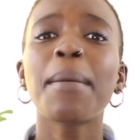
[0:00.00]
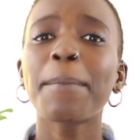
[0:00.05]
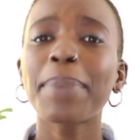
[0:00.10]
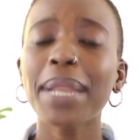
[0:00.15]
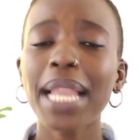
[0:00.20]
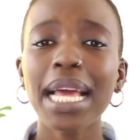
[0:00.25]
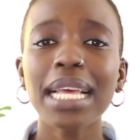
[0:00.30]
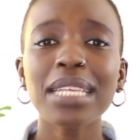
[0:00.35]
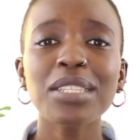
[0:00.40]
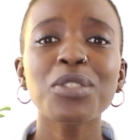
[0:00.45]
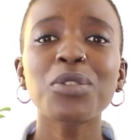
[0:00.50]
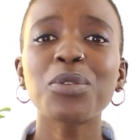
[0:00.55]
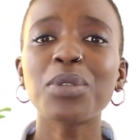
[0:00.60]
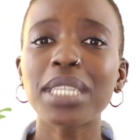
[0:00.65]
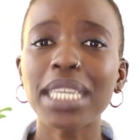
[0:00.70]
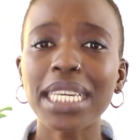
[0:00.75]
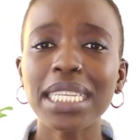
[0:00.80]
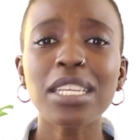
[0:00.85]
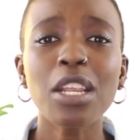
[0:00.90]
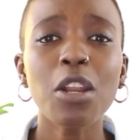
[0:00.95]
Plus, you
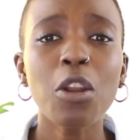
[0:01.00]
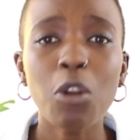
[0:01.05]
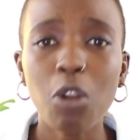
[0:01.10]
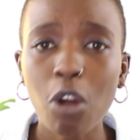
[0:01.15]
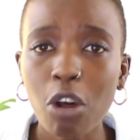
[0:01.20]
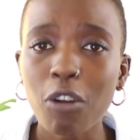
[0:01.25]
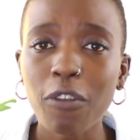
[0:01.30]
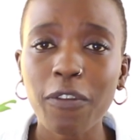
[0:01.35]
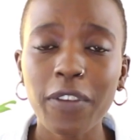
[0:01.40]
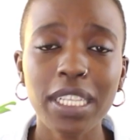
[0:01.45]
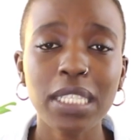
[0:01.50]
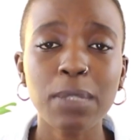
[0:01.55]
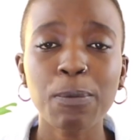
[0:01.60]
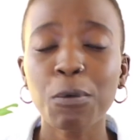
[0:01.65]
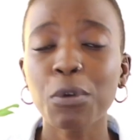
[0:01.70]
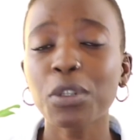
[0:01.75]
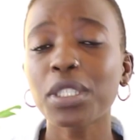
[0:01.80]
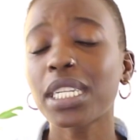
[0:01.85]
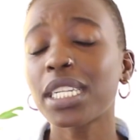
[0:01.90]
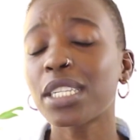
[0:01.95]
get a lot of
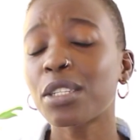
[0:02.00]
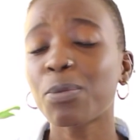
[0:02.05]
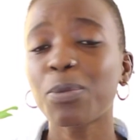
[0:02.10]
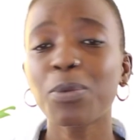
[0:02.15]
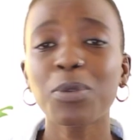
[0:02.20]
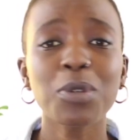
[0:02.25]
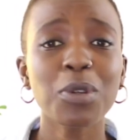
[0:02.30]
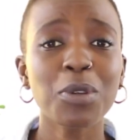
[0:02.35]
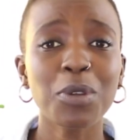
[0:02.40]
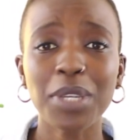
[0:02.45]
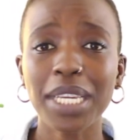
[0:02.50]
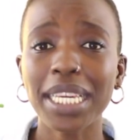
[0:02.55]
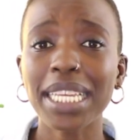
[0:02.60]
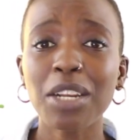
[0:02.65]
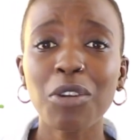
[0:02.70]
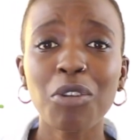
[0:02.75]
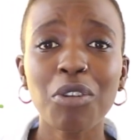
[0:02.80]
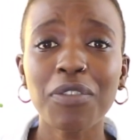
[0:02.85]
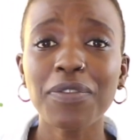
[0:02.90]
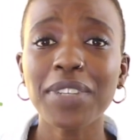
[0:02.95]
exposure, so you get
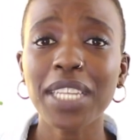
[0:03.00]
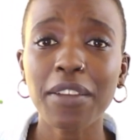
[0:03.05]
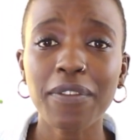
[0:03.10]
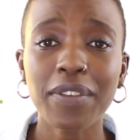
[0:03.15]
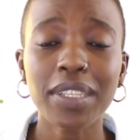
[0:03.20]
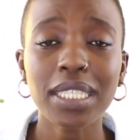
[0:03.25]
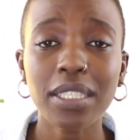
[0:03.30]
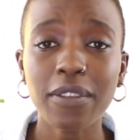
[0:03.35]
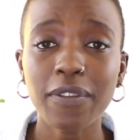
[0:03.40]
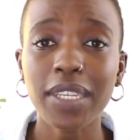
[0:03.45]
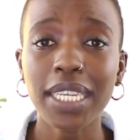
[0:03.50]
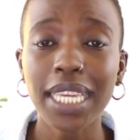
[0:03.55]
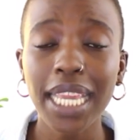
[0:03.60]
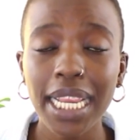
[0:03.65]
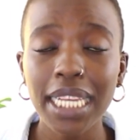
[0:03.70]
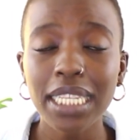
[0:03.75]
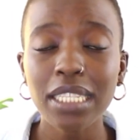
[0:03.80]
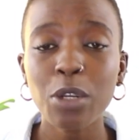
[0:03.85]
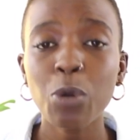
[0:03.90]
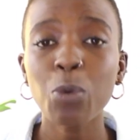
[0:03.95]
a lot of
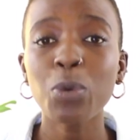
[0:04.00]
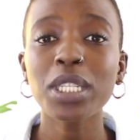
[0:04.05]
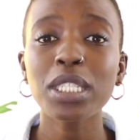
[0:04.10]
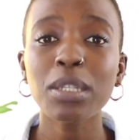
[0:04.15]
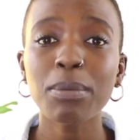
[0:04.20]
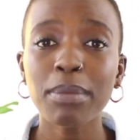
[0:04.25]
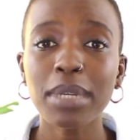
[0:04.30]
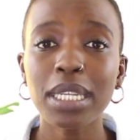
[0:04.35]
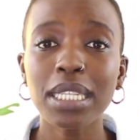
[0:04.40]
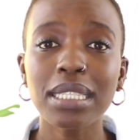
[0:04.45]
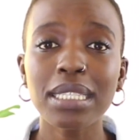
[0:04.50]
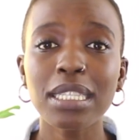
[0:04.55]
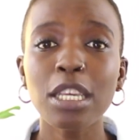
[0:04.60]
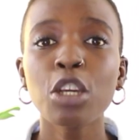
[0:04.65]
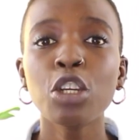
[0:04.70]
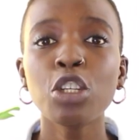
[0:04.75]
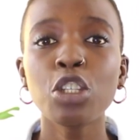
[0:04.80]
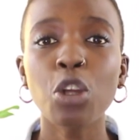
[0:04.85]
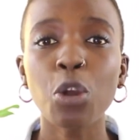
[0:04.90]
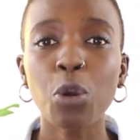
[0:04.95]
diversification, which means
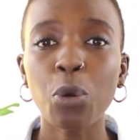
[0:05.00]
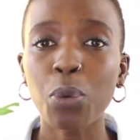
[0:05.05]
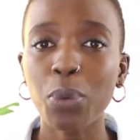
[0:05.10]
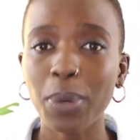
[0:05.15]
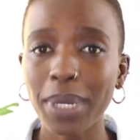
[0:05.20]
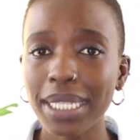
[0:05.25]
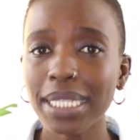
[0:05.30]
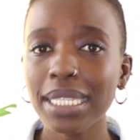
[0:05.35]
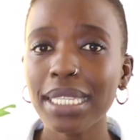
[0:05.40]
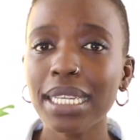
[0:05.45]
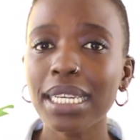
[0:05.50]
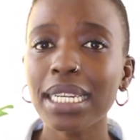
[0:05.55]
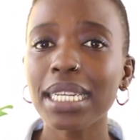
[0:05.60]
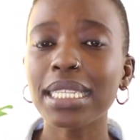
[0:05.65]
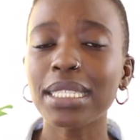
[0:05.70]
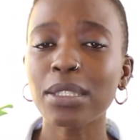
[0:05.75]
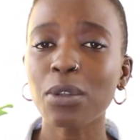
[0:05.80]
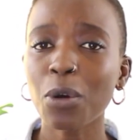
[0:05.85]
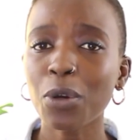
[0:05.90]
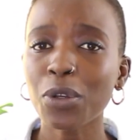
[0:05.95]
your risk
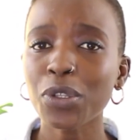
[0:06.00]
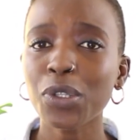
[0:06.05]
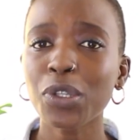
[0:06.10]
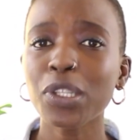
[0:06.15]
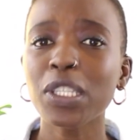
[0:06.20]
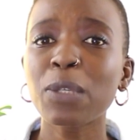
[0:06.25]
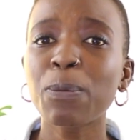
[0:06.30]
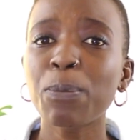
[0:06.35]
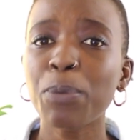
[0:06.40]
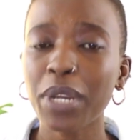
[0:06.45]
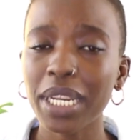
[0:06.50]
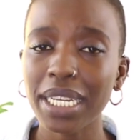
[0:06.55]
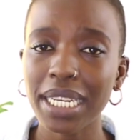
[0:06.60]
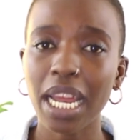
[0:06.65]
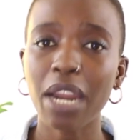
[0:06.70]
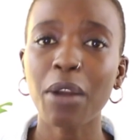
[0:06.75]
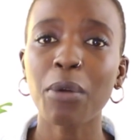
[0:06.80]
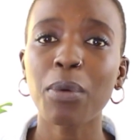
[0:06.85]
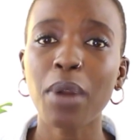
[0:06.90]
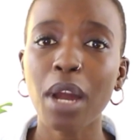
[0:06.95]
is also spread
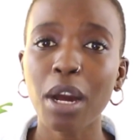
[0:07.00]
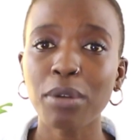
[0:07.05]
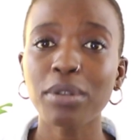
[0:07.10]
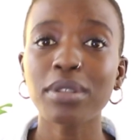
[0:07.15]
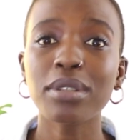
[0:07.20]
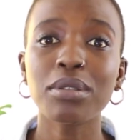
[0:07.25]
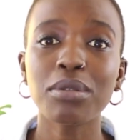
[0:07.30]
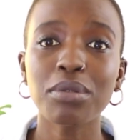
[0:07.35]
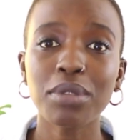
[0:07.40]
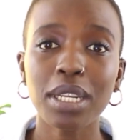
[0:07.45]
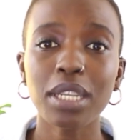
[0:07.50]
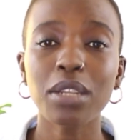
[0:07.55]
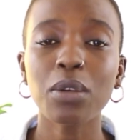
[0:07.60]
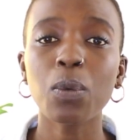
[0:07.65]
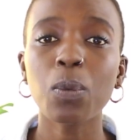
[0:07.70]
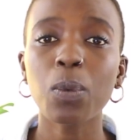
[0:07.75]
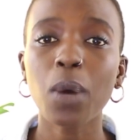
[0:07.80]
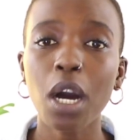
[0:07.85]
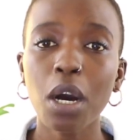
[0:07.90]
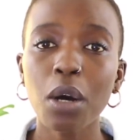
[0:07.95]
around really
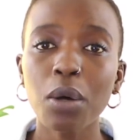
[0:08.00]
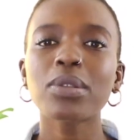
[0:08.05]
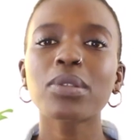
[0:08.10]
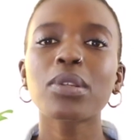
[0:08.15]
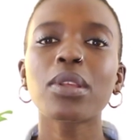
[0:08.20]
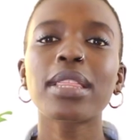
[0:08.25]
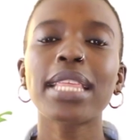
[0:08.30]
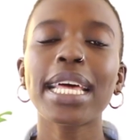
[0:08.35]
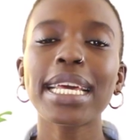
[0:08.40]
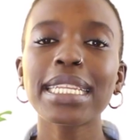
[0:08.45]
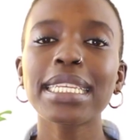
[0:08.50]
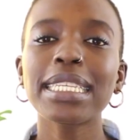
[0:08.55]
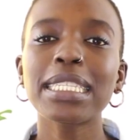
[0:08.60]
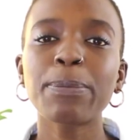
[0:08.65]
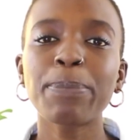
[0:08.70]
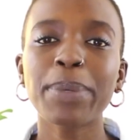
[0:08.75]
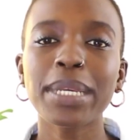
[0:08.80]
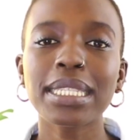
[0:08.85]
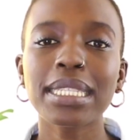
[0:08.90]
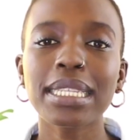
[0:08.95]
well. So that
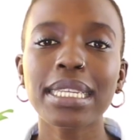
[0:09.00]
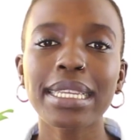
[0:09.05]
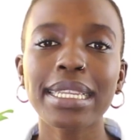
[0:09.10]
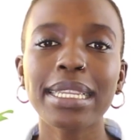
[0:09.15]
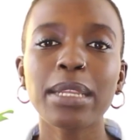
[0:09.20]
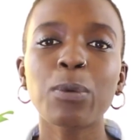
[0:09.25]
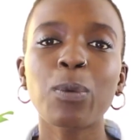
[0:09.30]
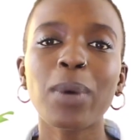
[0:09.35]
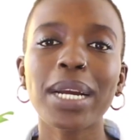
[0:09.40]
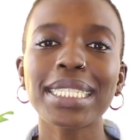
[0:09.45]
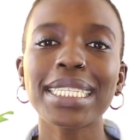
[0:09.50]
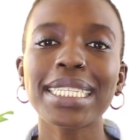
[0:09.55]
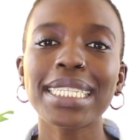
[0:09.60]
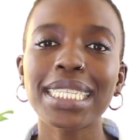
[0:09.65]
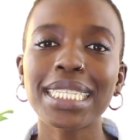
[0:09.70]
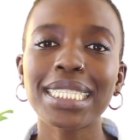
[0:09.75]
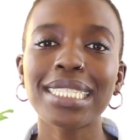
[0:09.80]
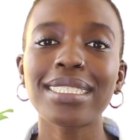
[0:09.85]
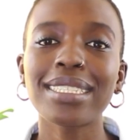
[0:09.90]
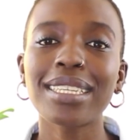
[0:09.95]
is basically what an
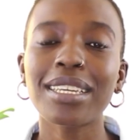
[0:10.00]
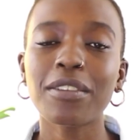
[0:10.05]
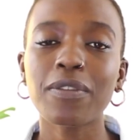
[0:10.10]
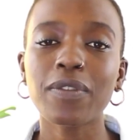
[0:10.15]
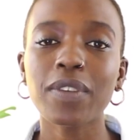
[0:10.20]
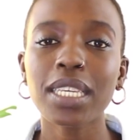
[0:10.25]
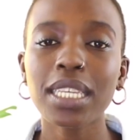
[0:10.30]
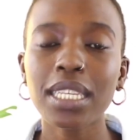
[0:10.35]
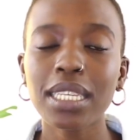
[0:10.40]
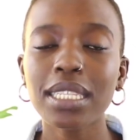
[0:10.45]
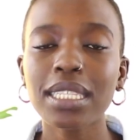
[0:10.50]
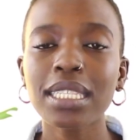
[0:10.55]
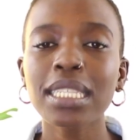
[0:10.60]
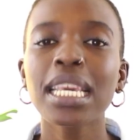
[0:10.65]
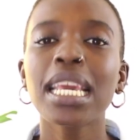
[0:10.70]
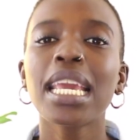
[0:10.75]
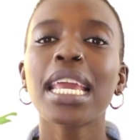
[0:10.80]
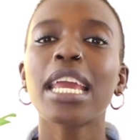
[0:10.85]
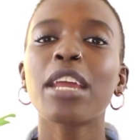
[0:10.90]
ETF is.